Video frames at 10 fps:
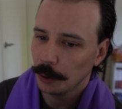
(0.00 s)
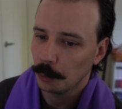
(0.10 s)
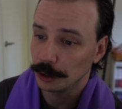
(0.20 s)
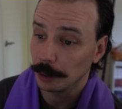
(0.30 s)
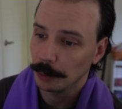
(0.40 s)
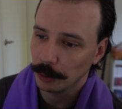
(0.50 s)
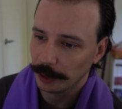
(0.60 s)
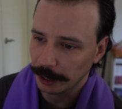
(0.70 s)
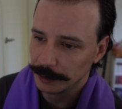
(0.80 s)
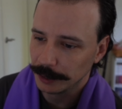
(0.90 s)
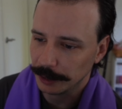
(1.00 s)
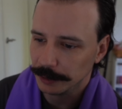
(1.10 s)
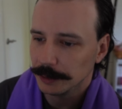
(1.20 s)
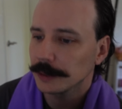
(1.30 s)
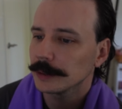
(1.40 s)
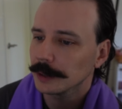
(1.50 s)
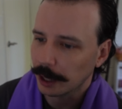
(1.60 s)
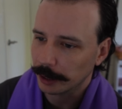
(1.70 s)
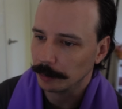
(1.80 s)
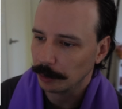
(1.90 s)
which are both 18s, I
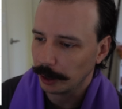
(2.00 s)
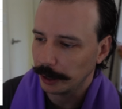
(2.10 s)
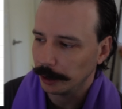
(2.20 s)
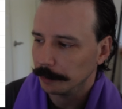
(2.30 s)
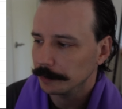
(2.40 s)
can play him.